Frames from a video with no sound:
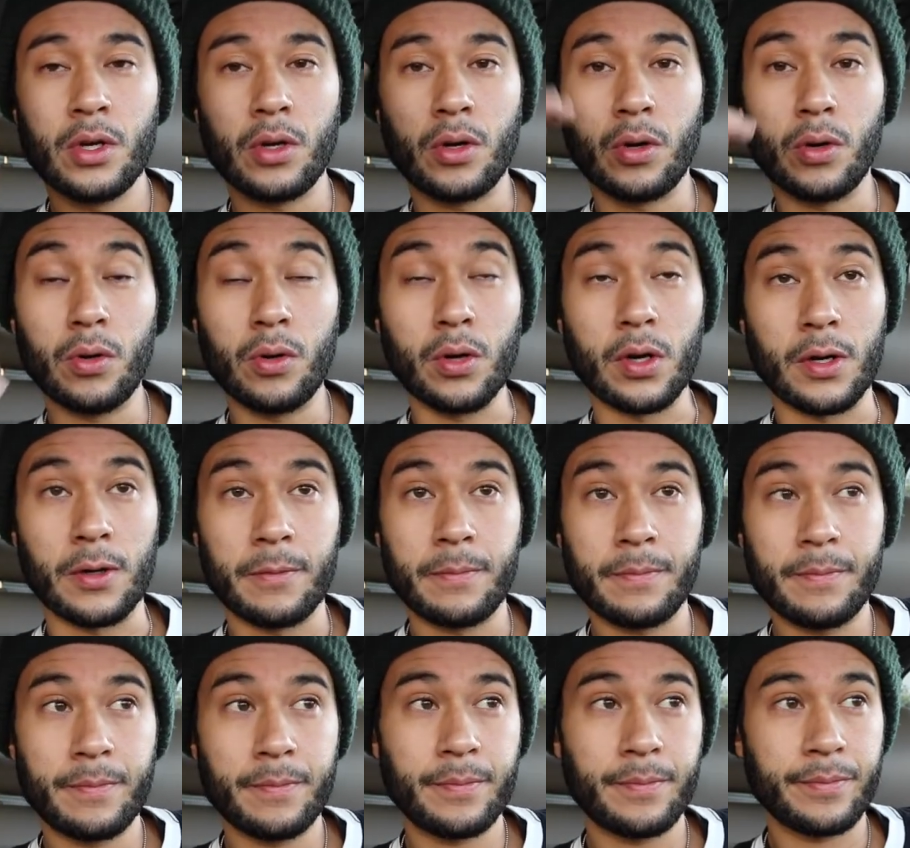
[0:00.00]
or
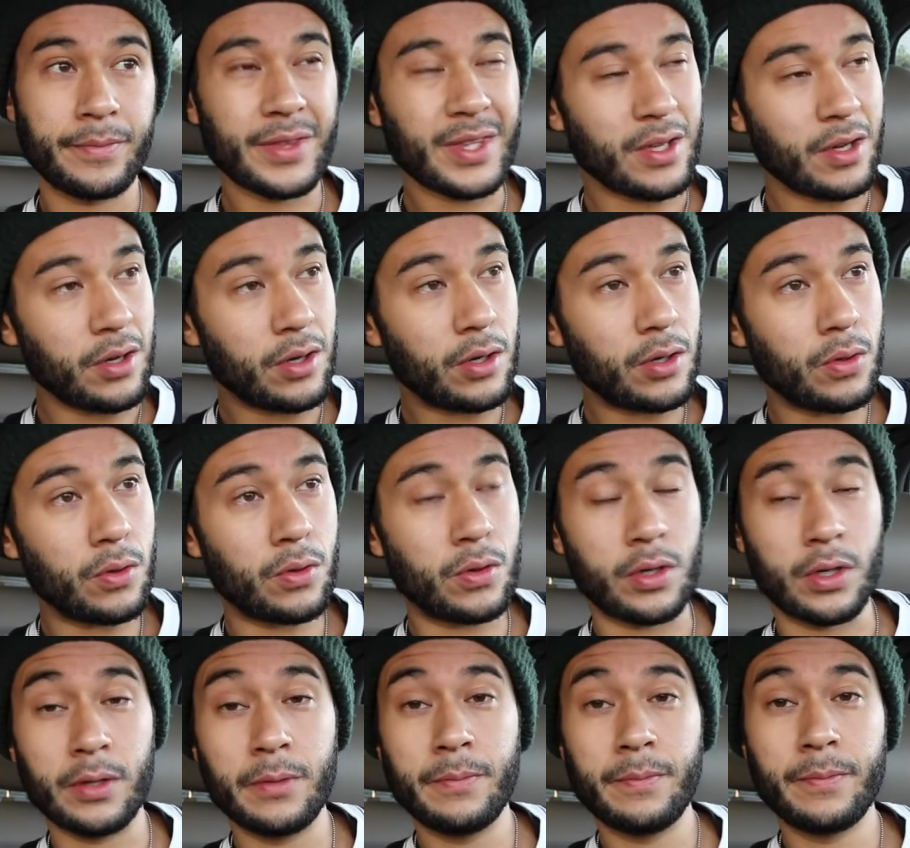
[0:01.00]

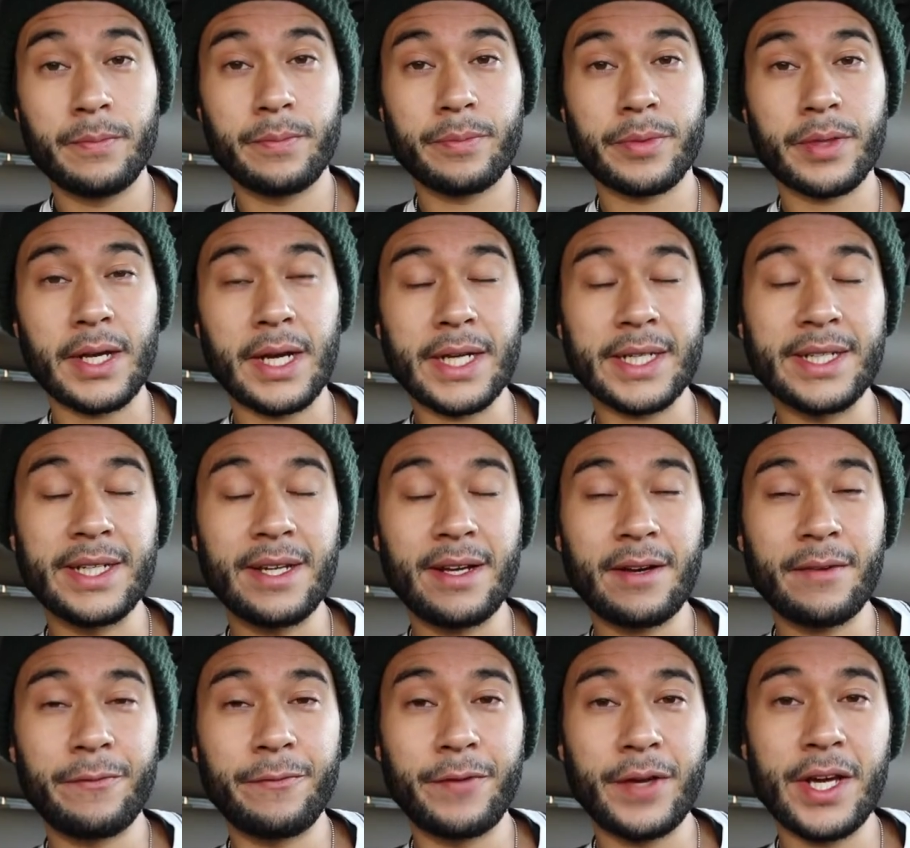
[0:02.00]
I can
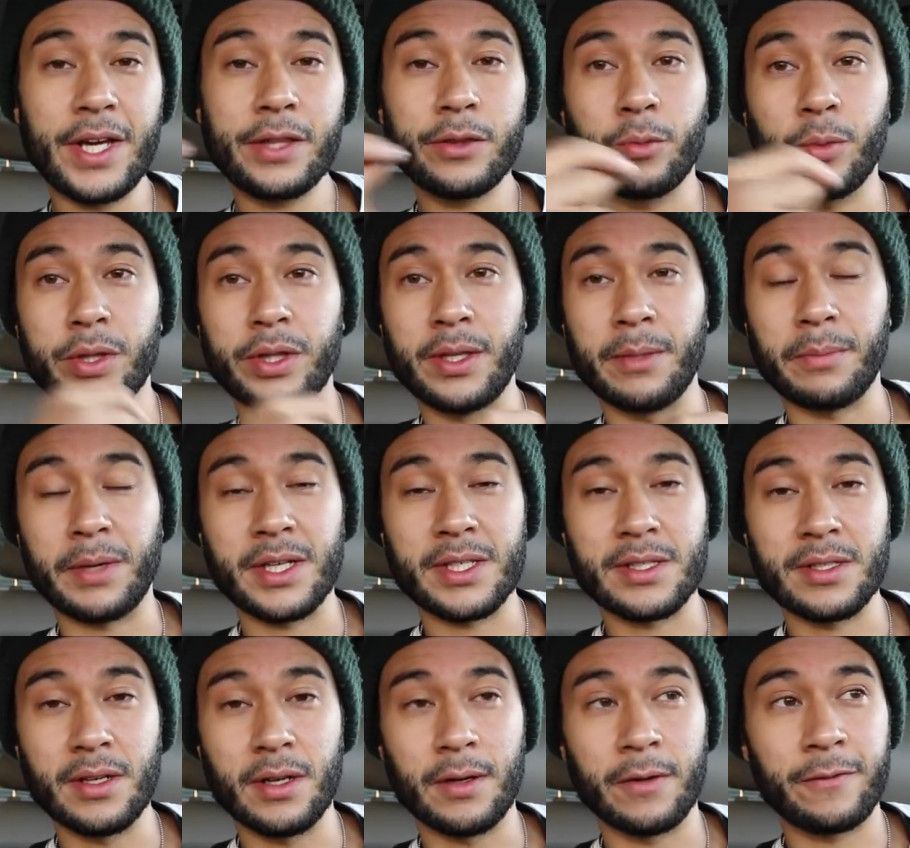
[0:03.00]
have faith within
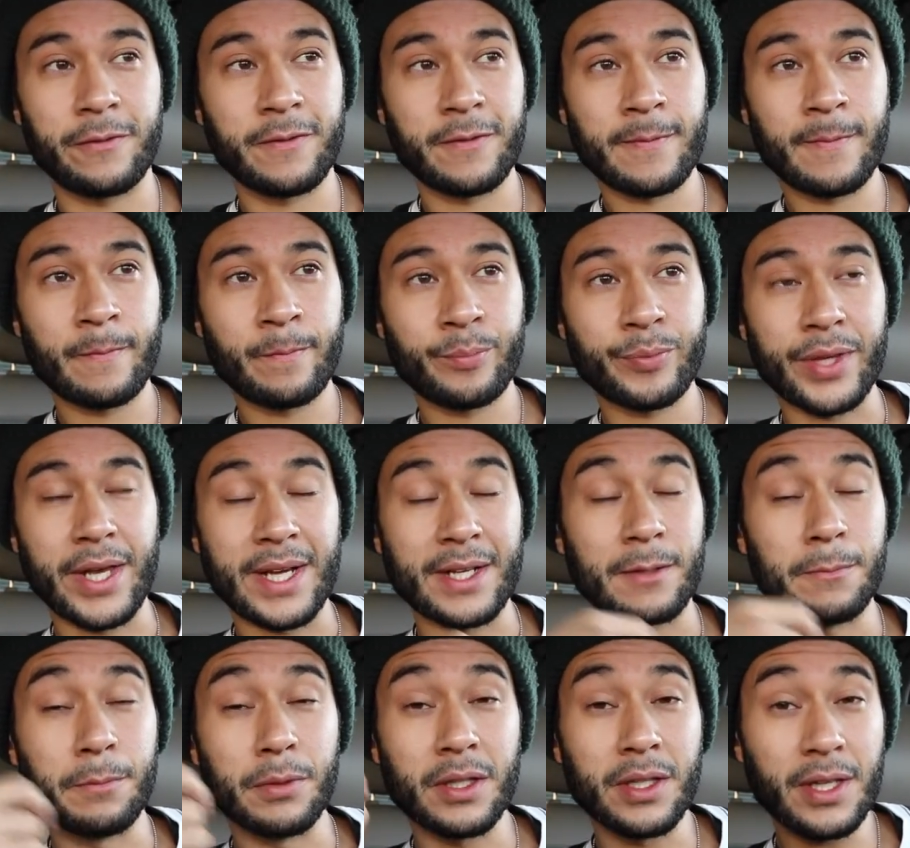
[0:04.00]
myself, I
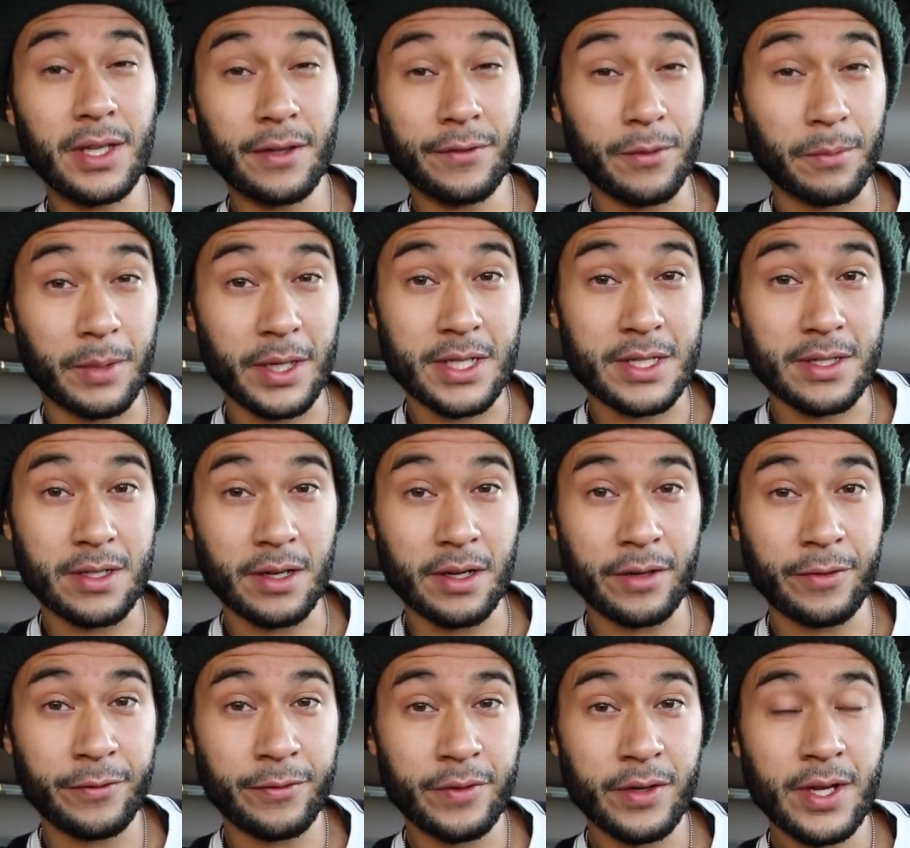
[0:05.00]
could believe in
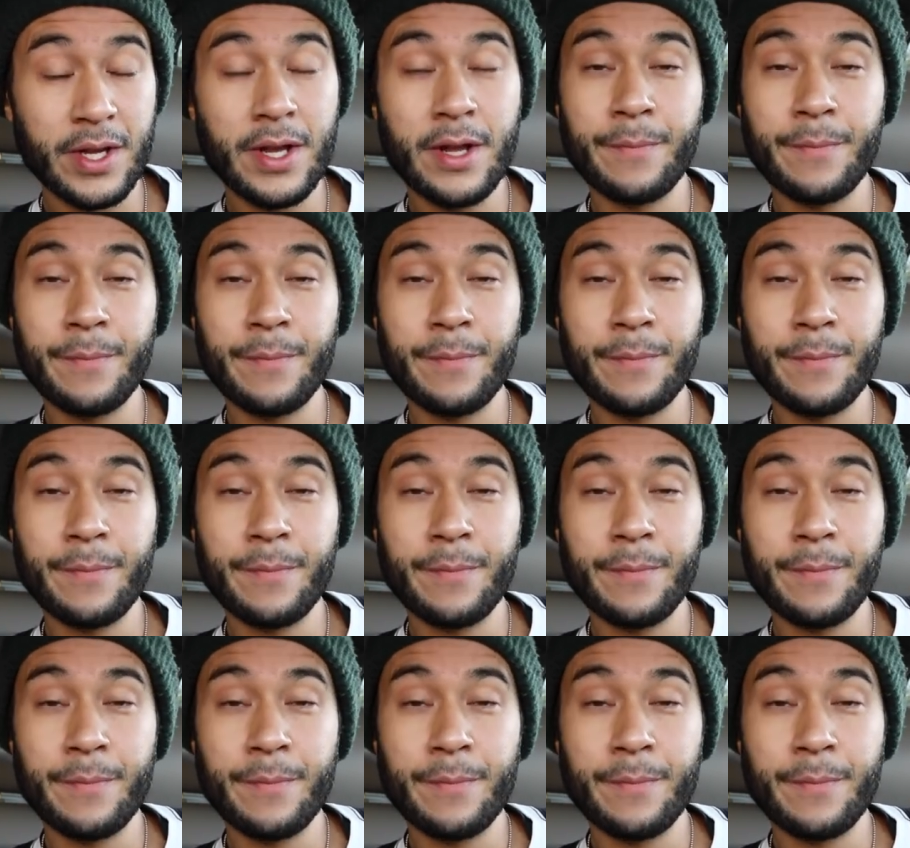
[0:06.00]
myself,